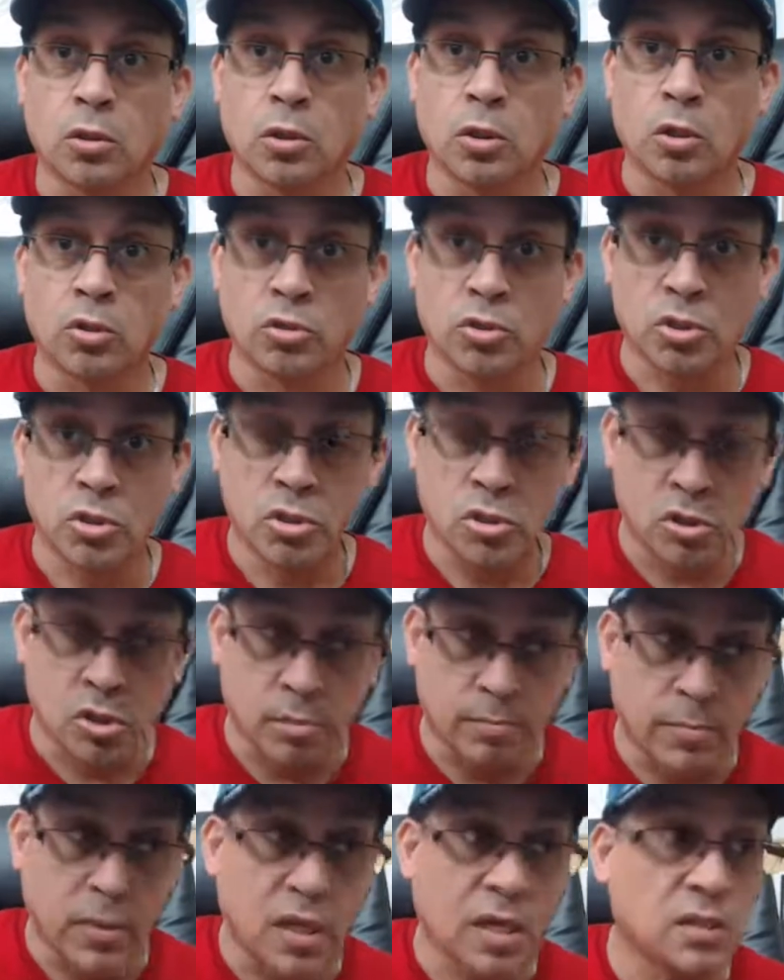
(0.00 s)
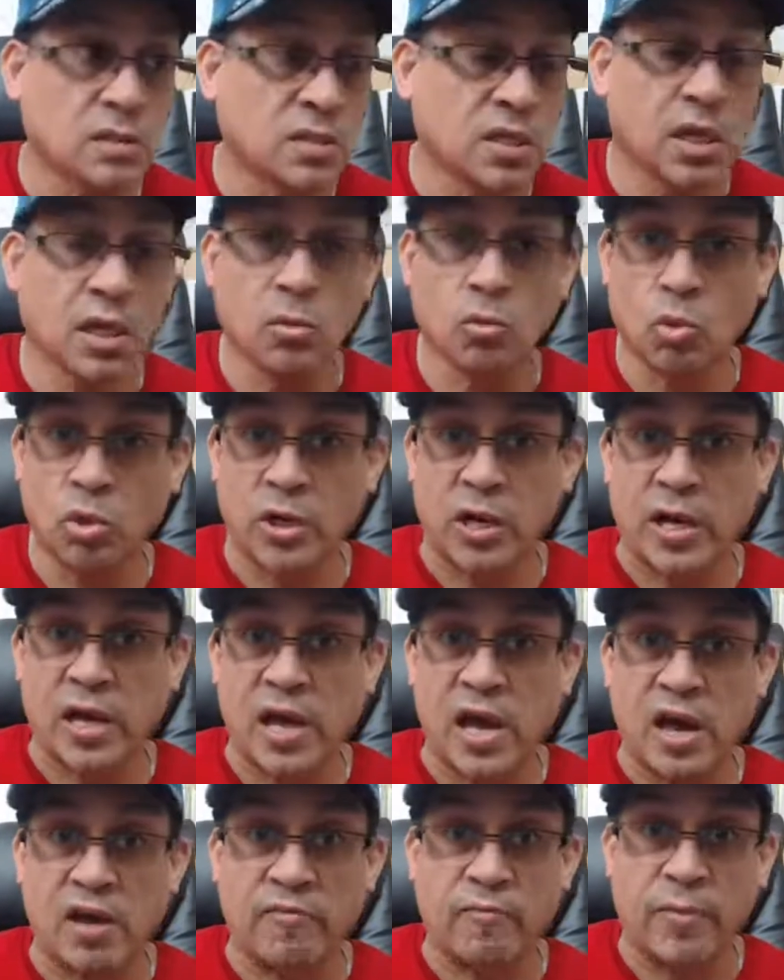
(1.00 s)
To maintain what I
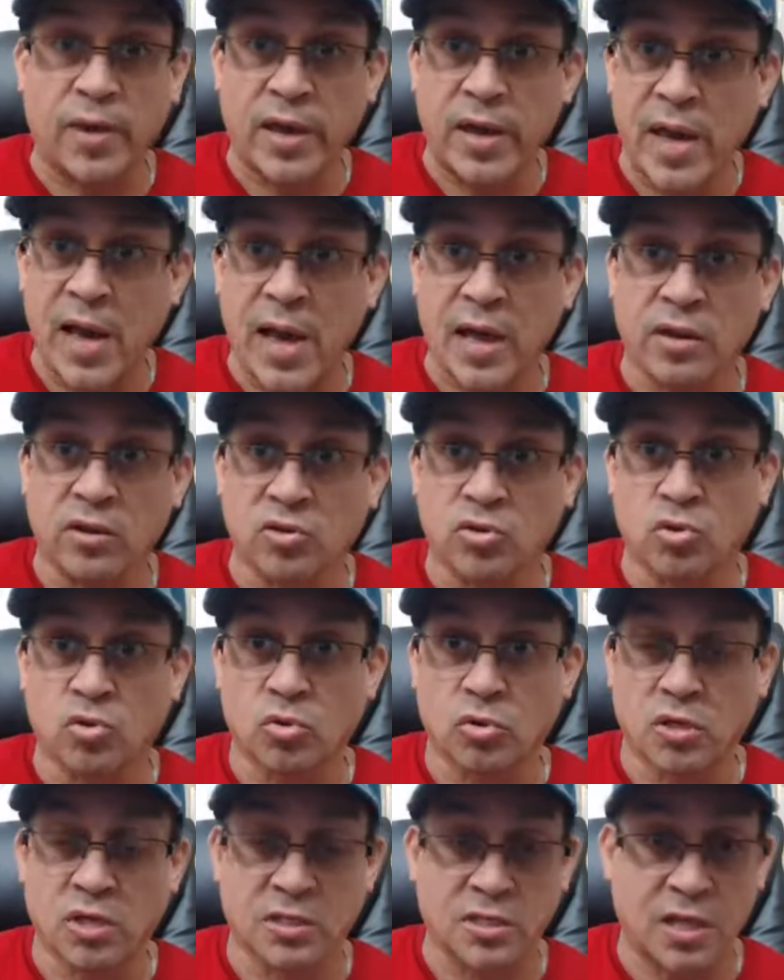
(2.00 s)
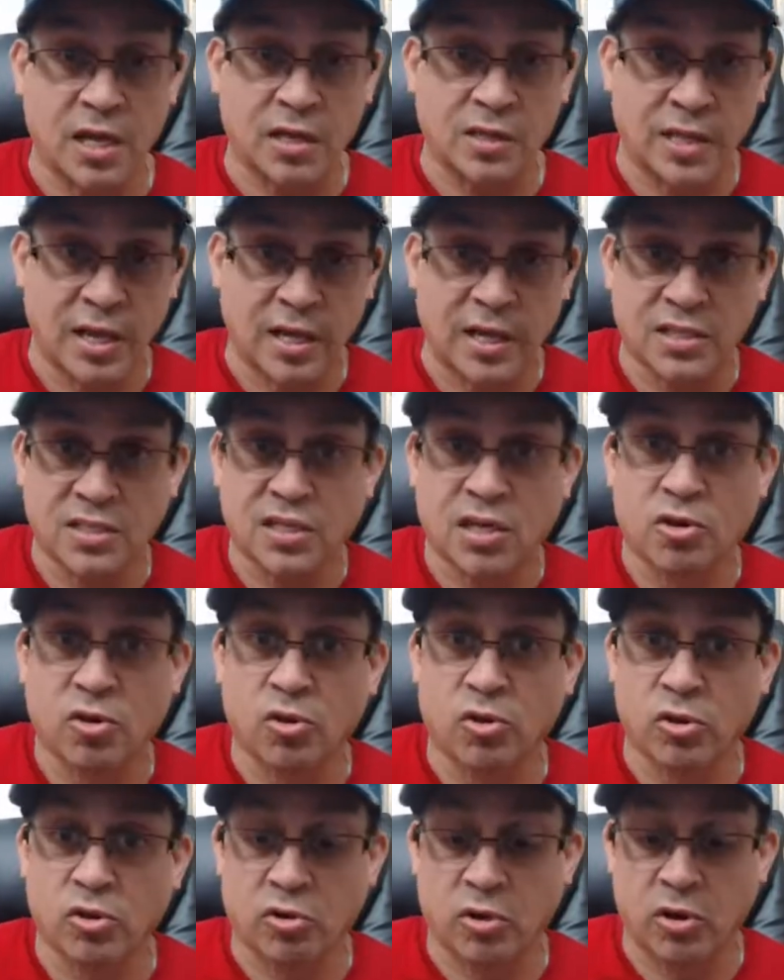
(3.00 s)
have, my attitude, because like I said
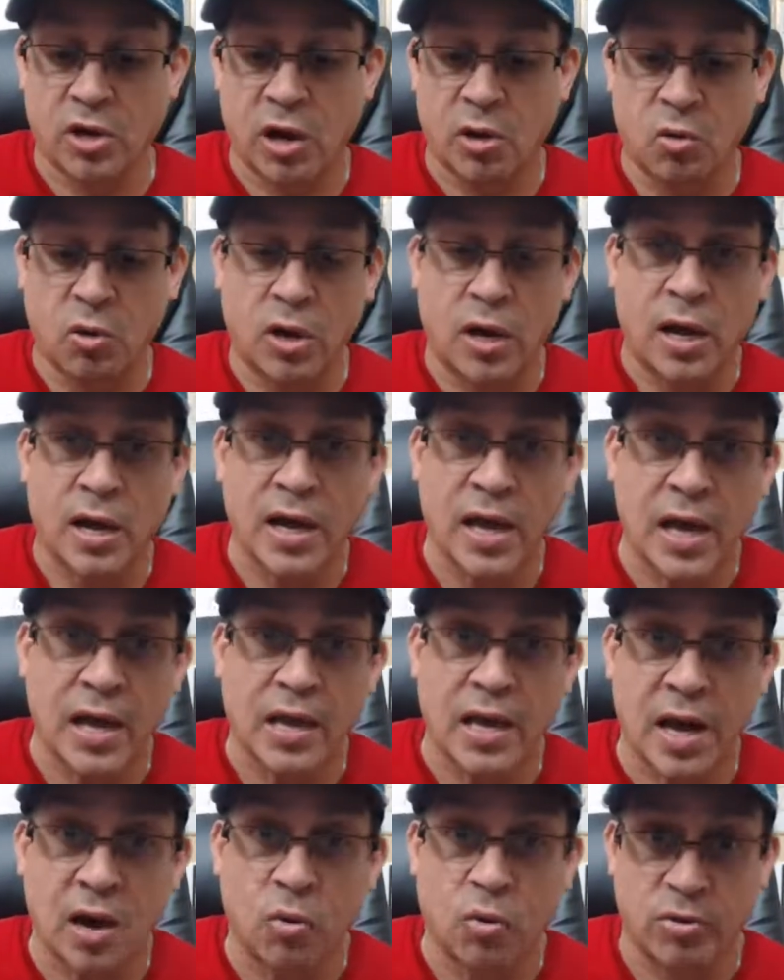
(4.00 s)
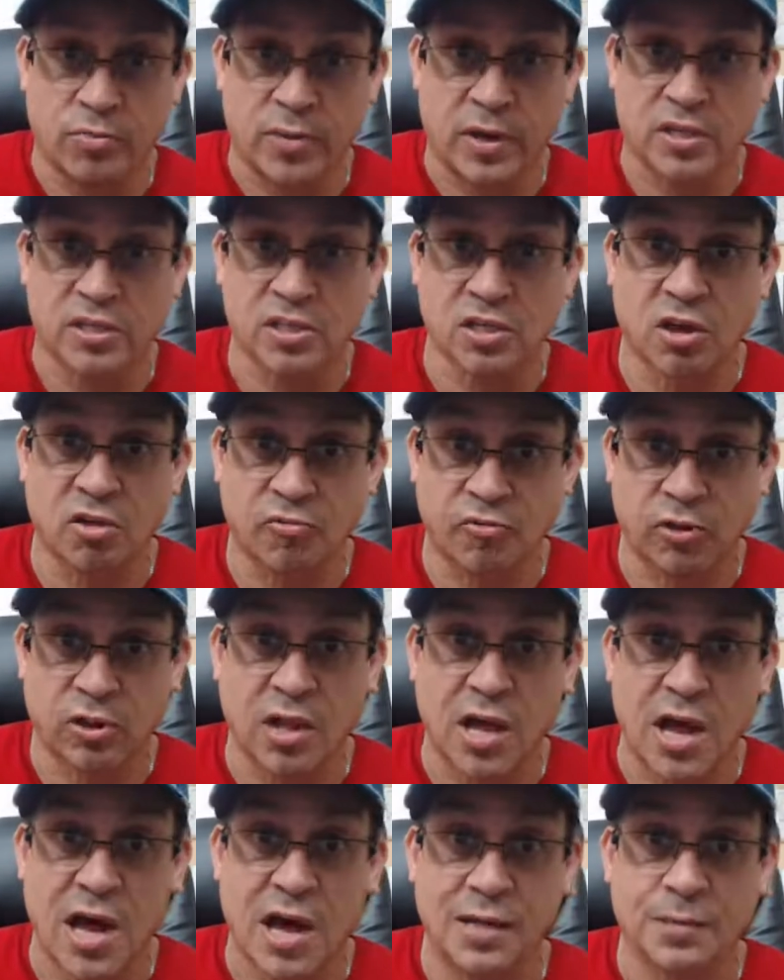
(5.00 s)
earlier, I hang out with myself a
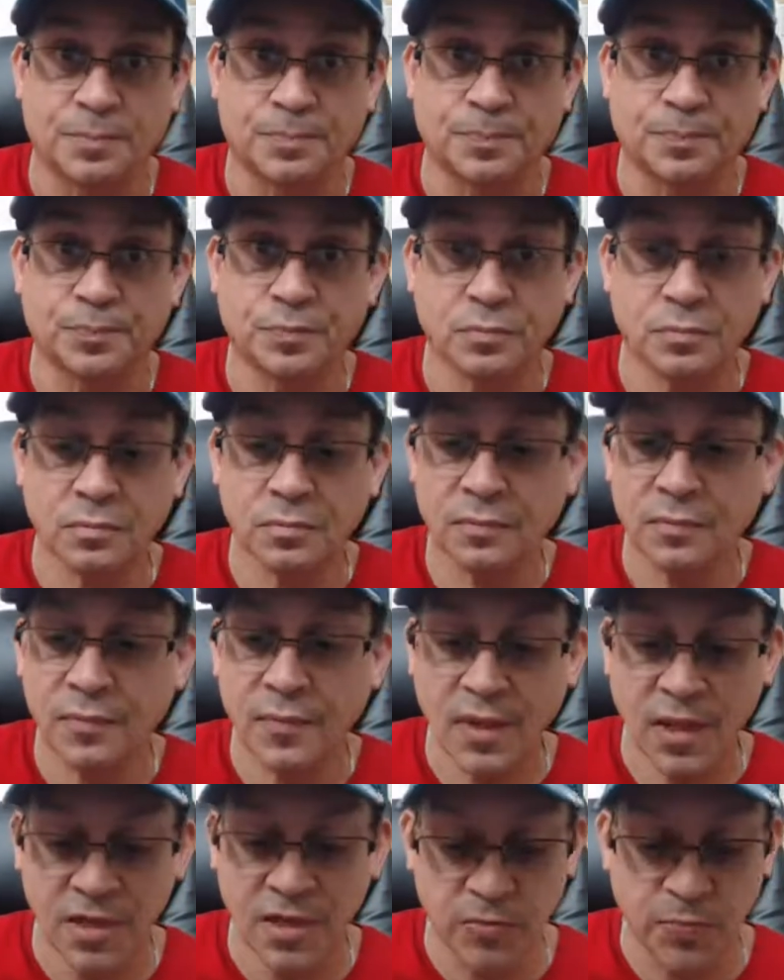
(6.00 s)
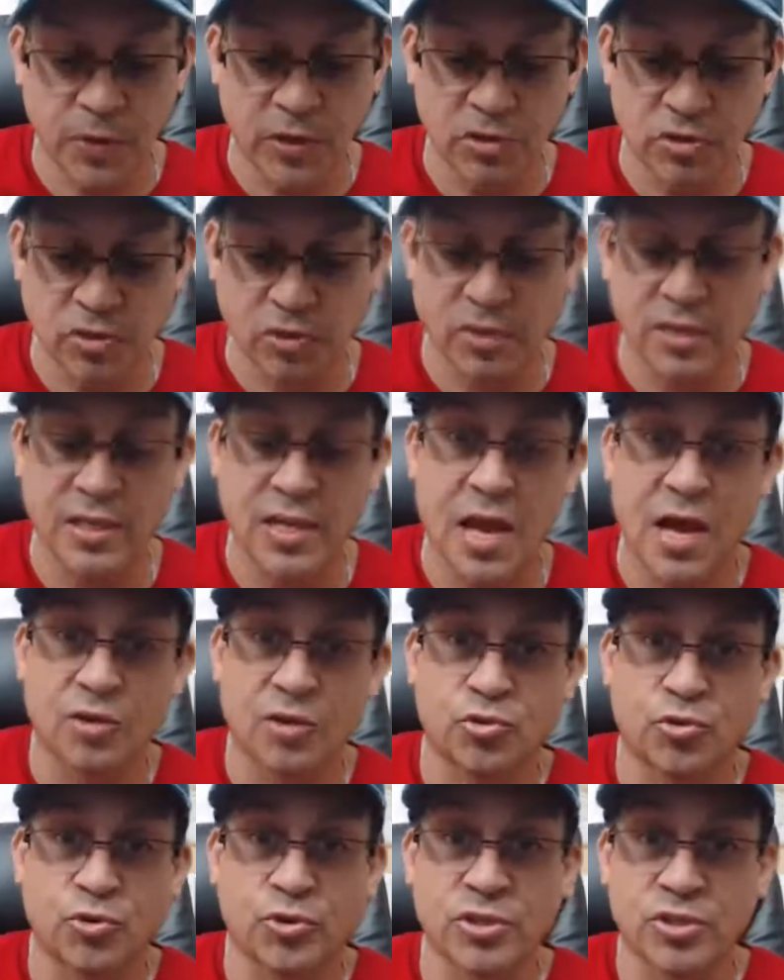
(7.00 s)
lot, especially
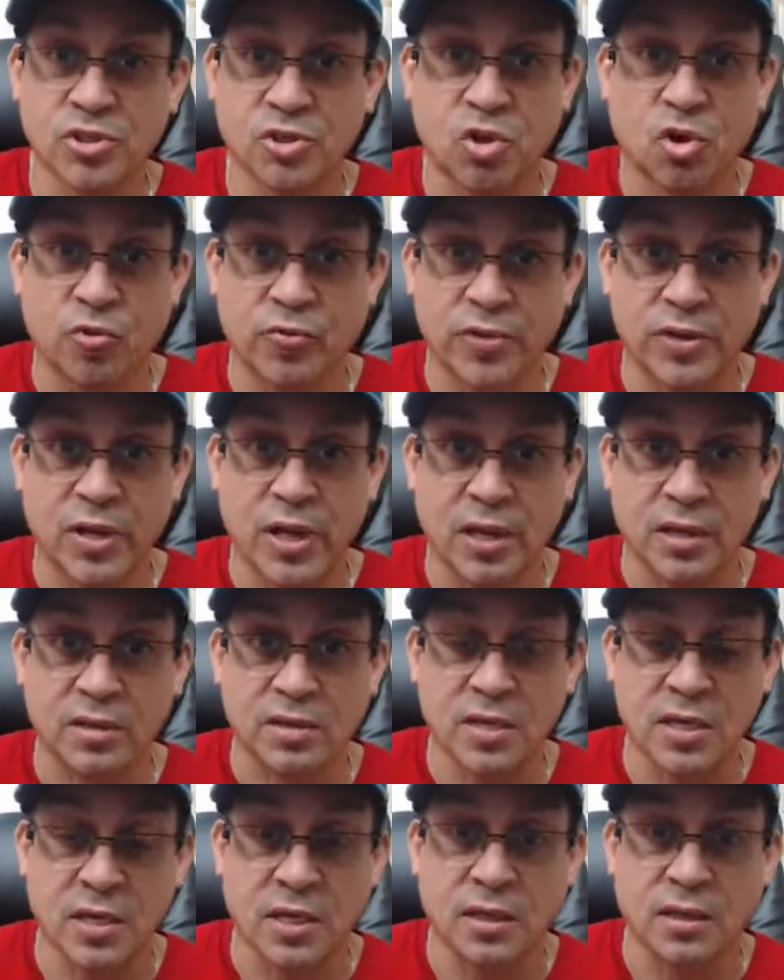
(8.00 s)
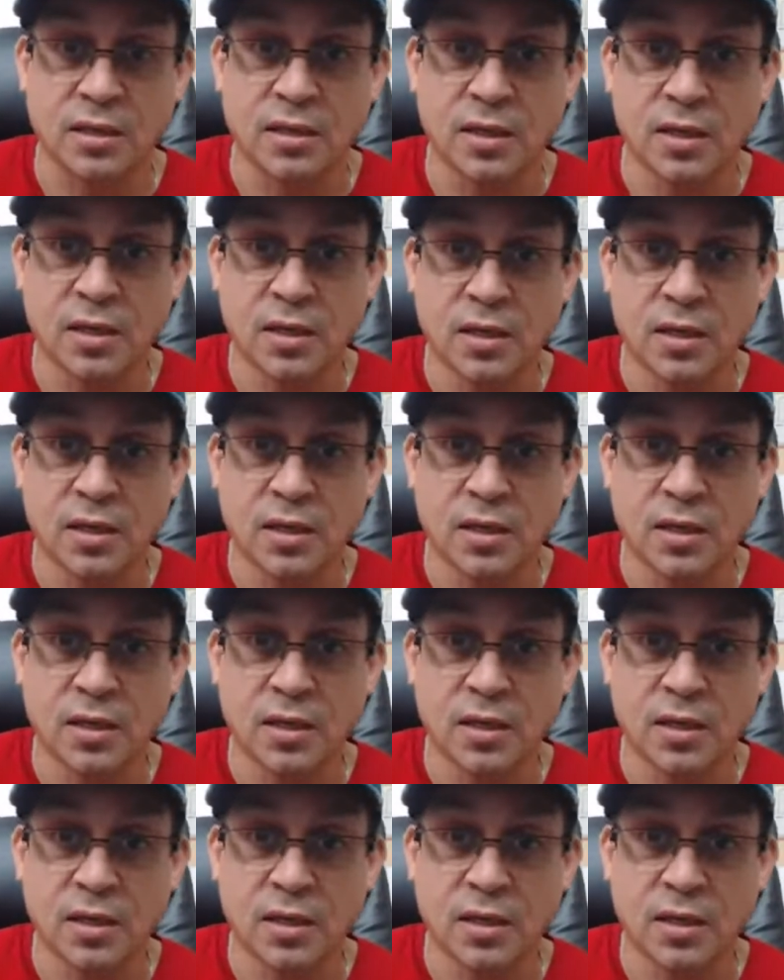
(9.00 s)
now during this COVID-19.